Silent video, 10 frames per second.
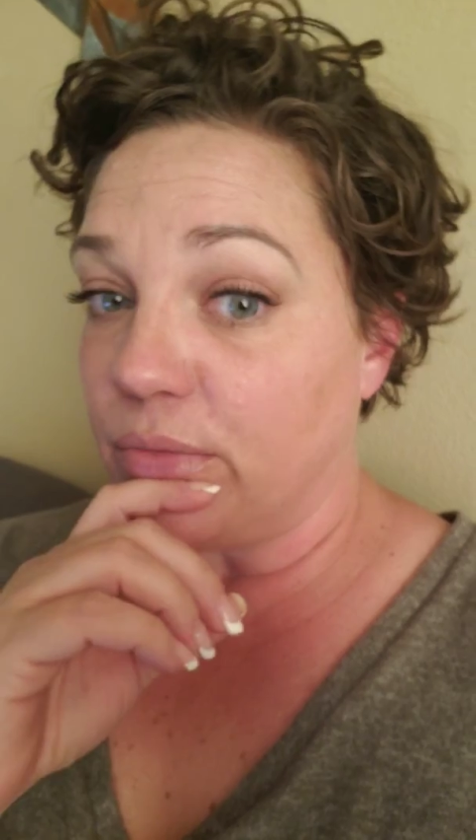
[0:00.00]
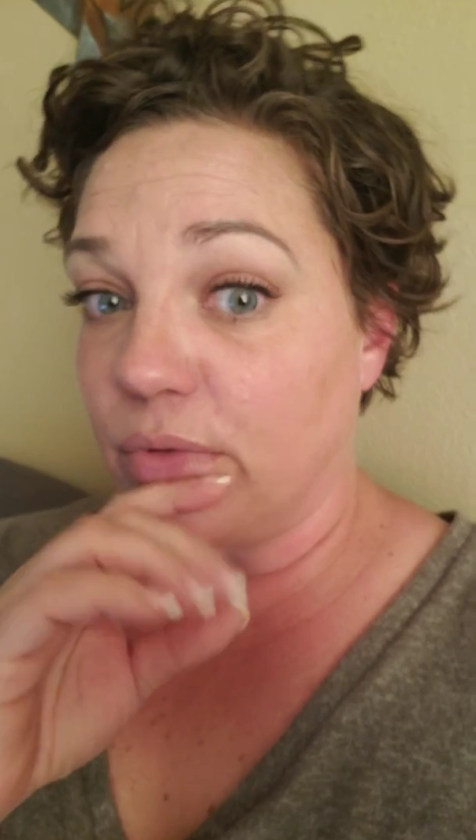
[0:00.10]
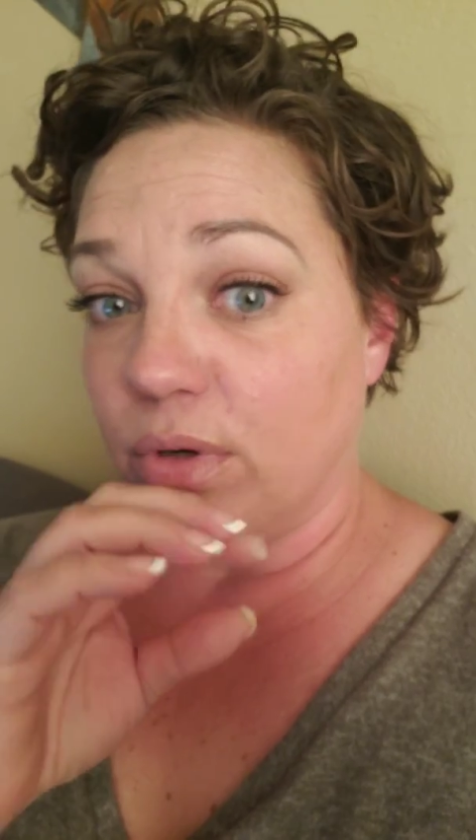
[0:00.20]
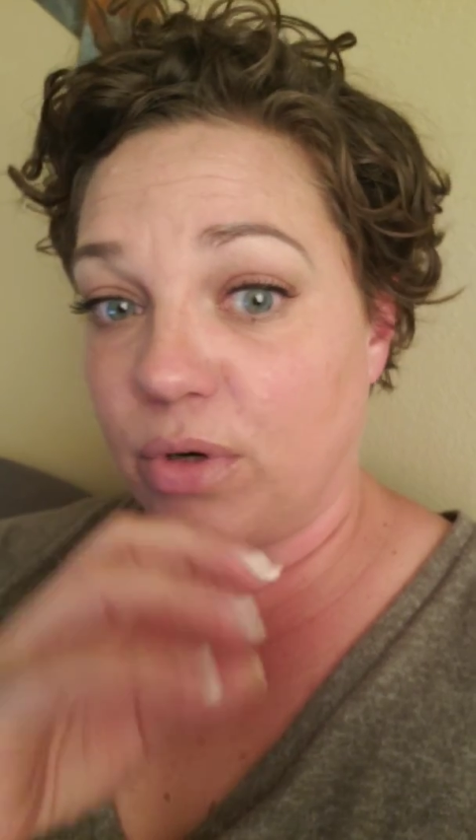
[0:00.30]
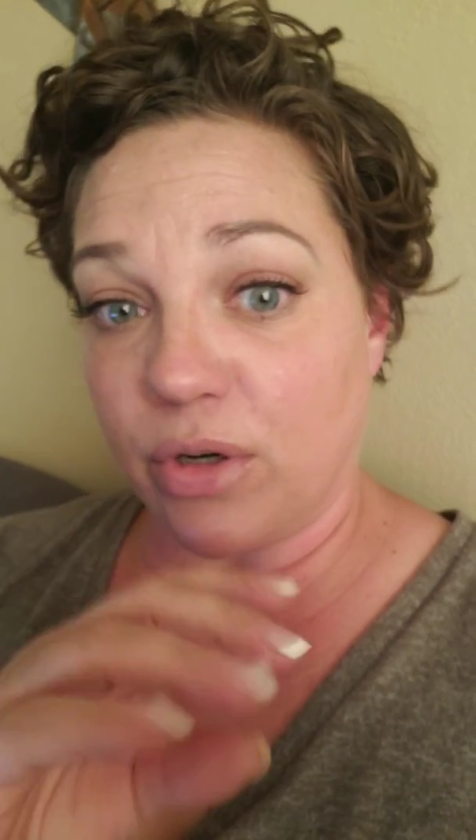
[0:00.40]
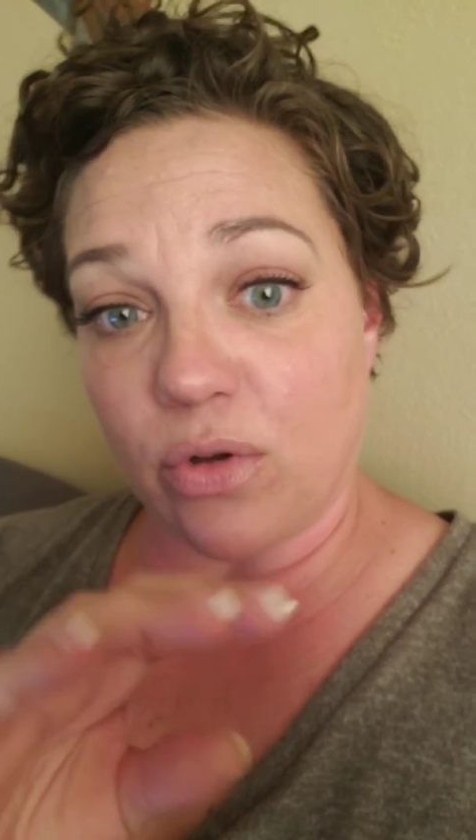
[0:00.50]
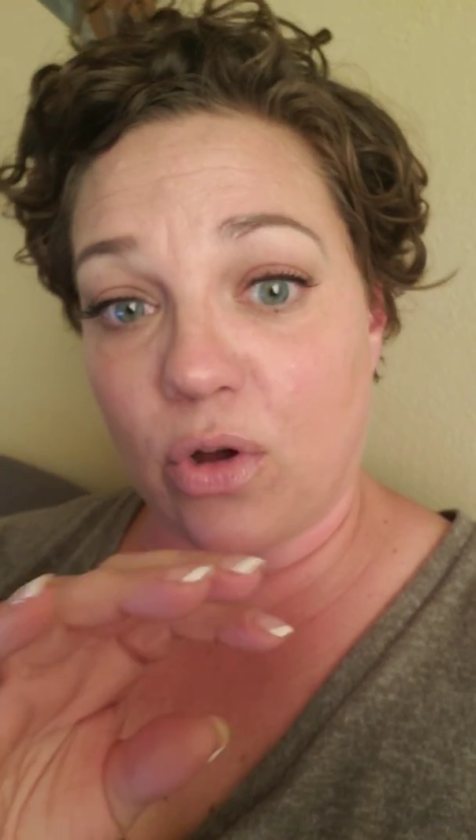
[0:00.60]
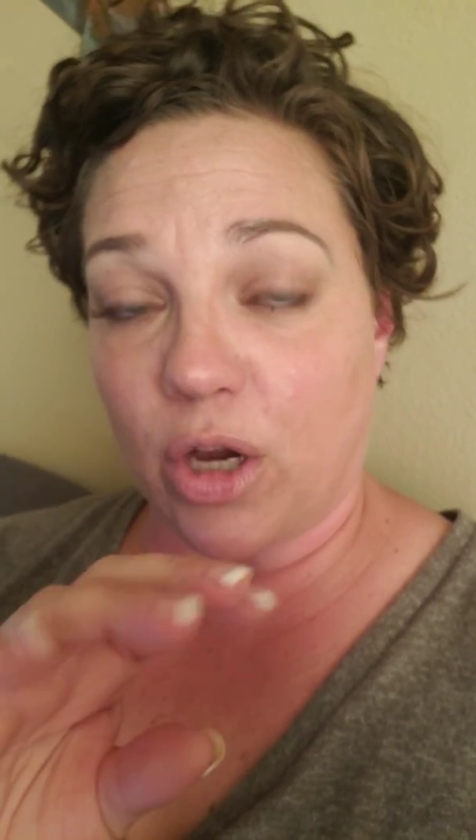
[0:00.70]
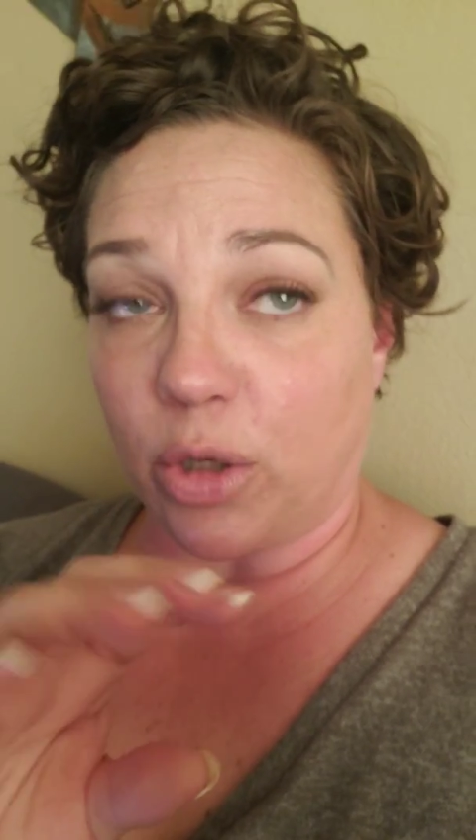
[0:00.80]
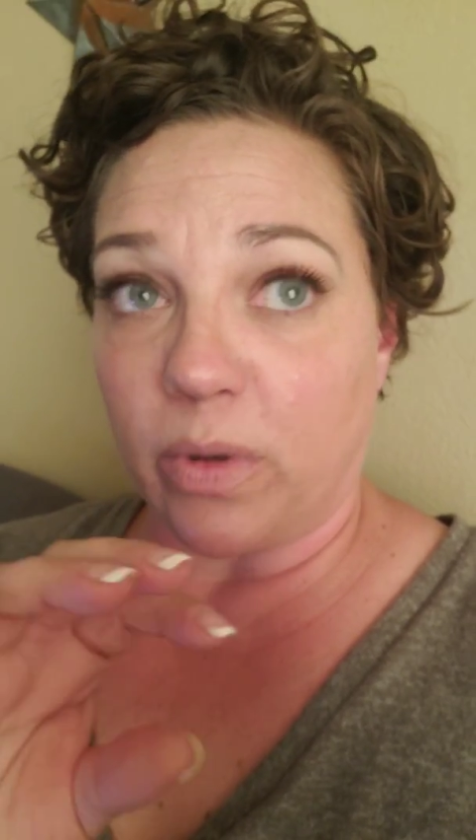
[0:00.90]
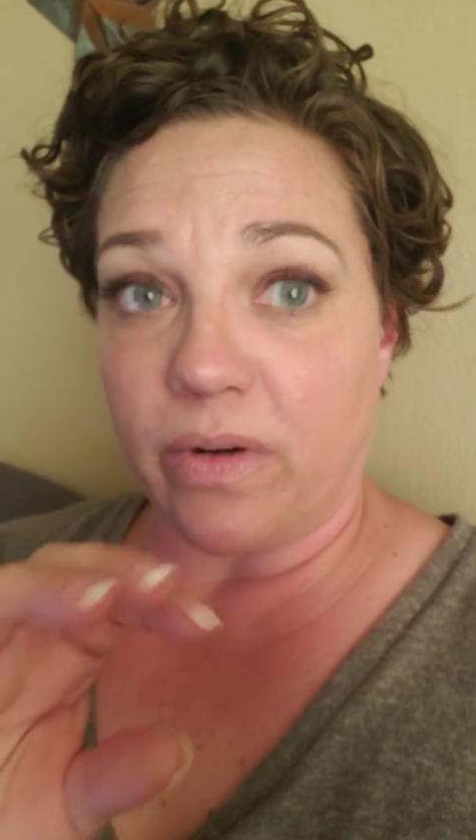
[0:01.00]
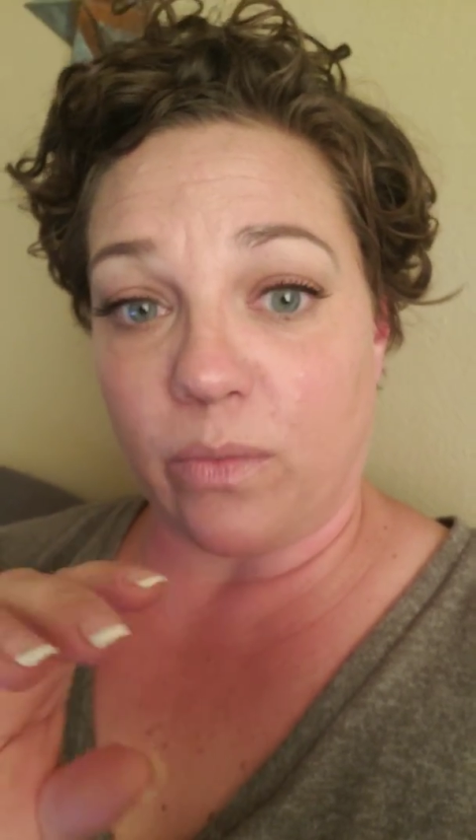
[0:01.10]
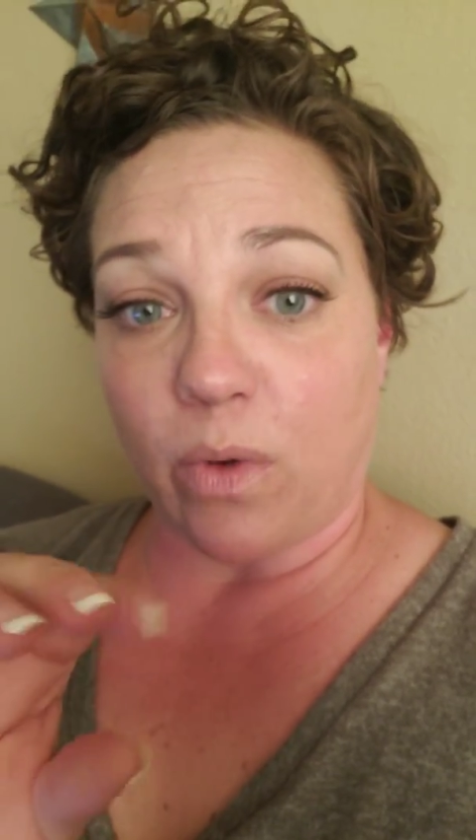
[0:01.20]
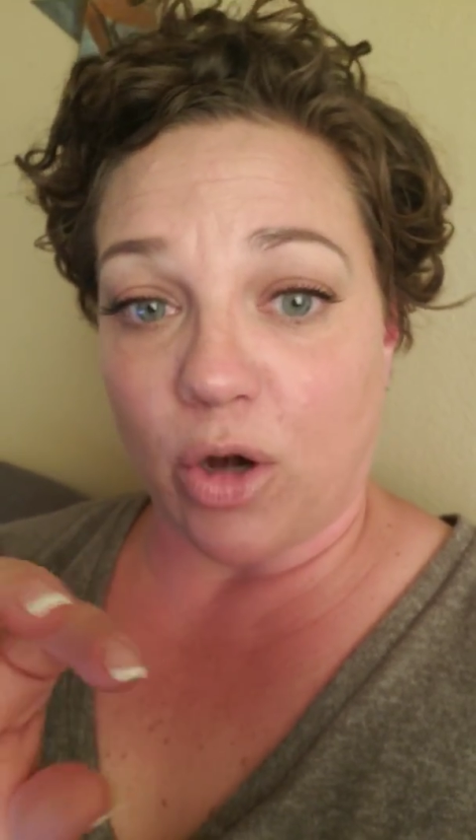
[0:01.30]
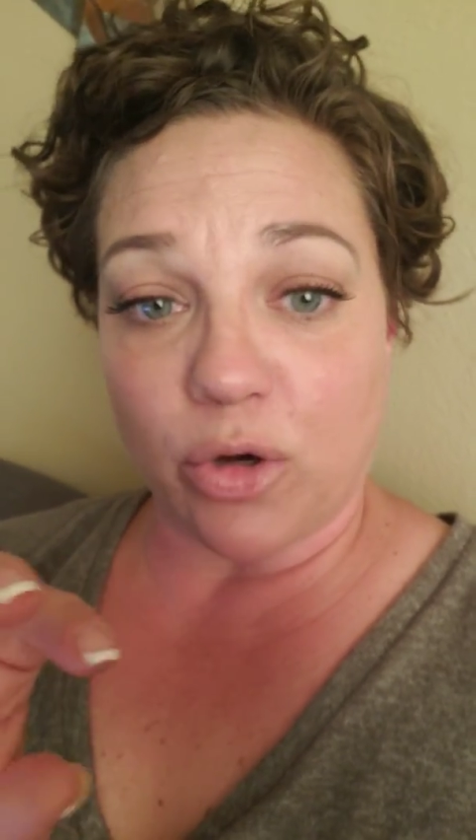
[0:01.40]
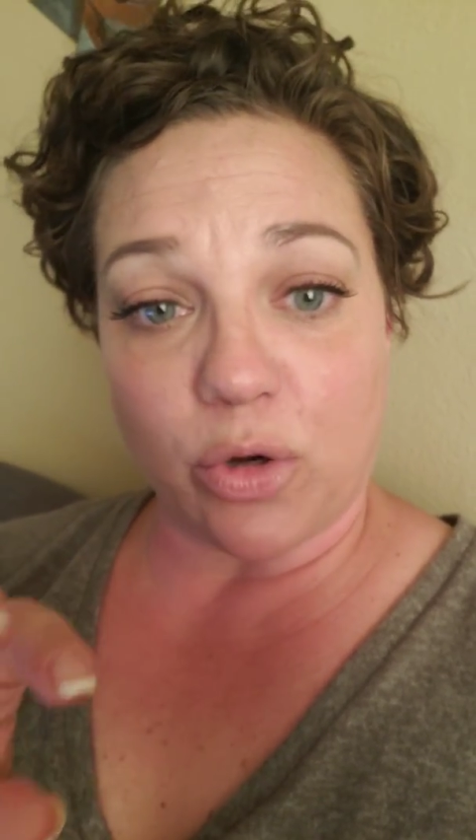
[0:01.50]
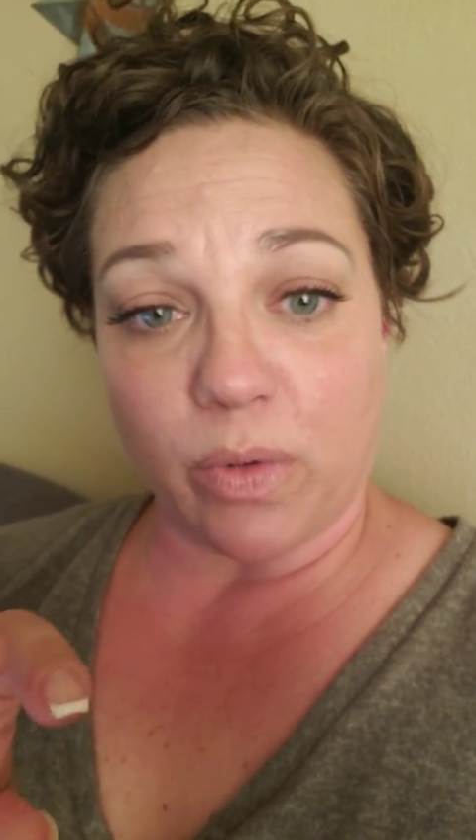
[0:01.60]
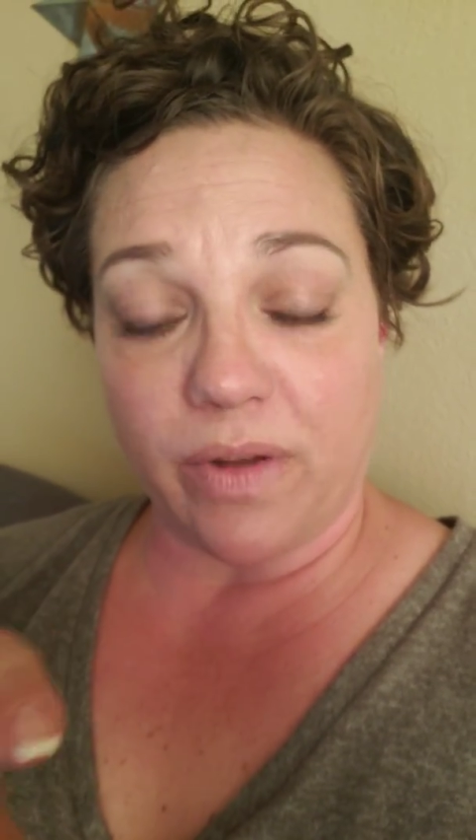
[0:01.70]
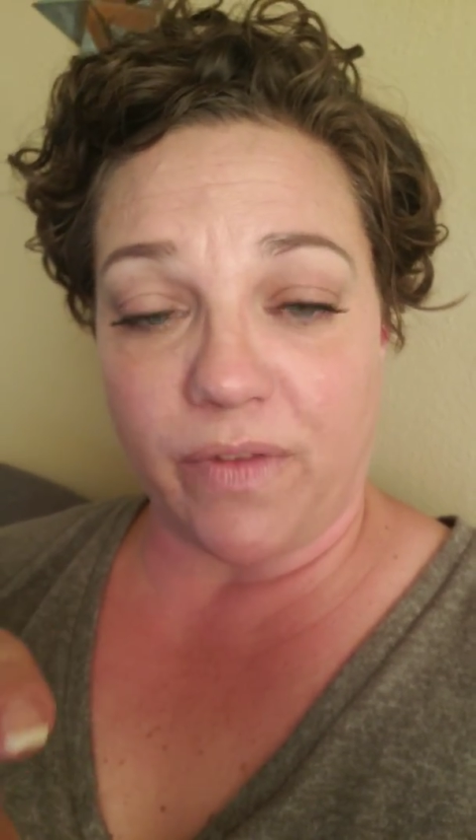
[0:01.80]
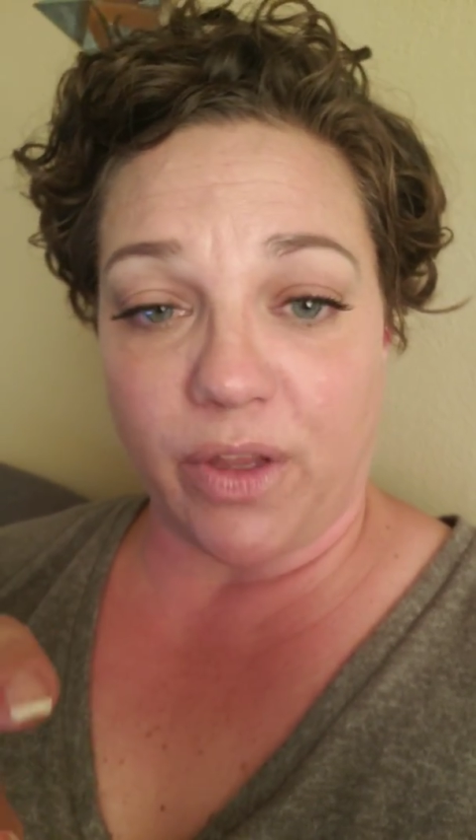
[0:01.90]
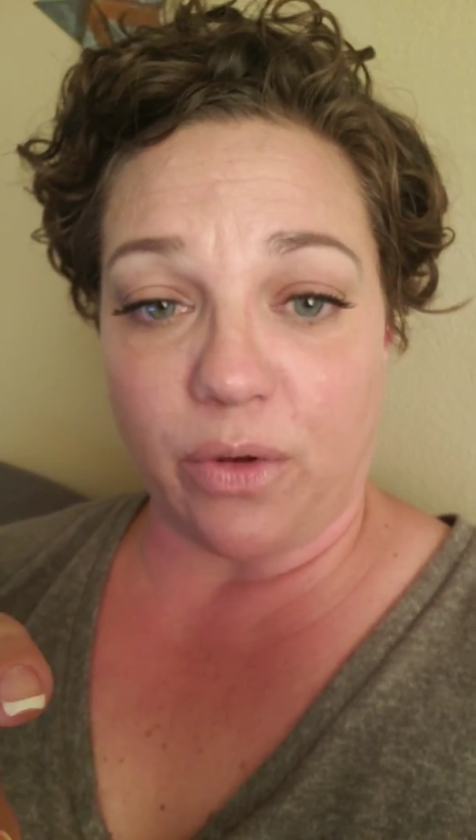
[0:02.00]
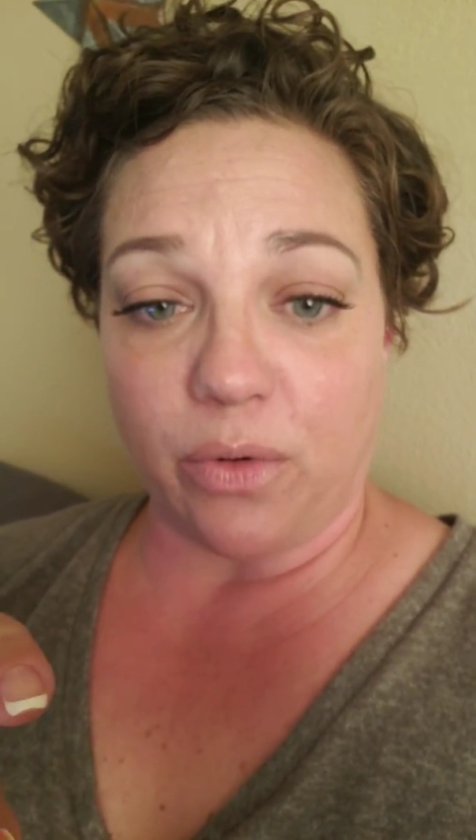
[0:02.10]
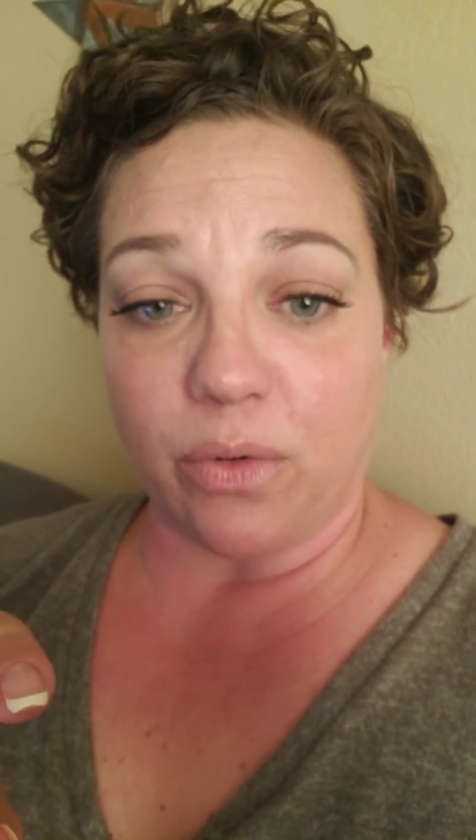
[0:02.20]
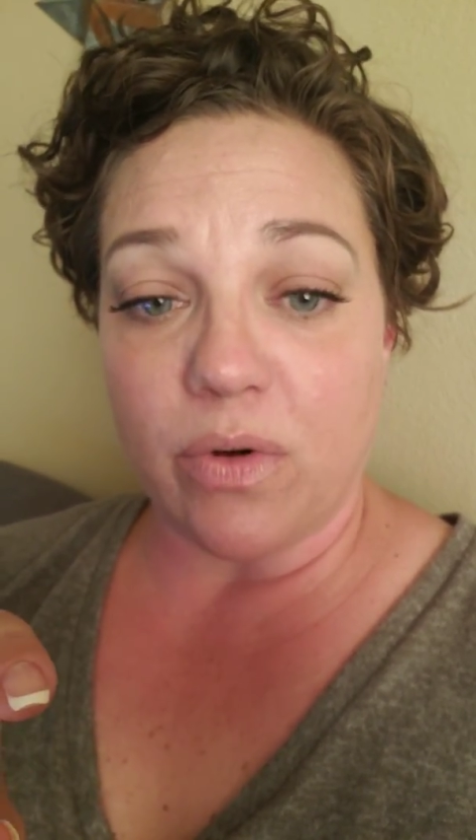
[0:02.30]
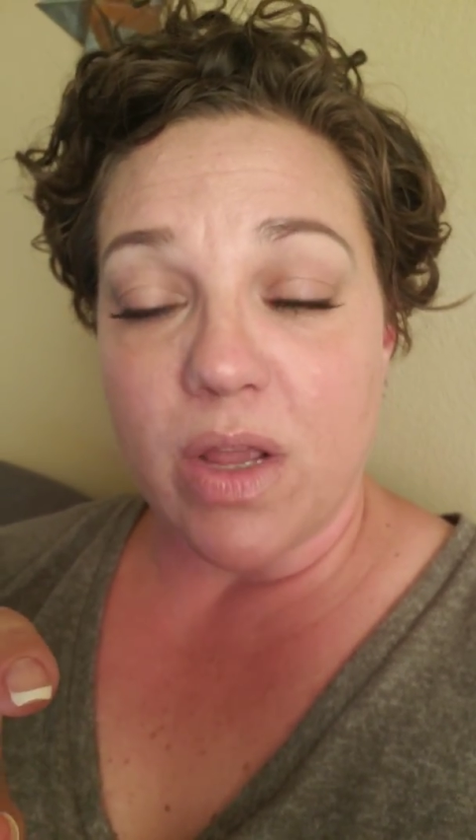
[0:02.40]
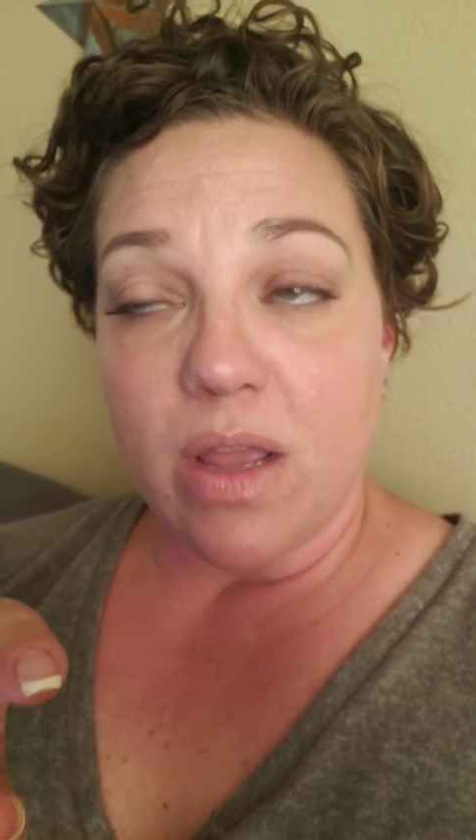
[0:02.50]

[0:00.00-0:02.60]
critical article review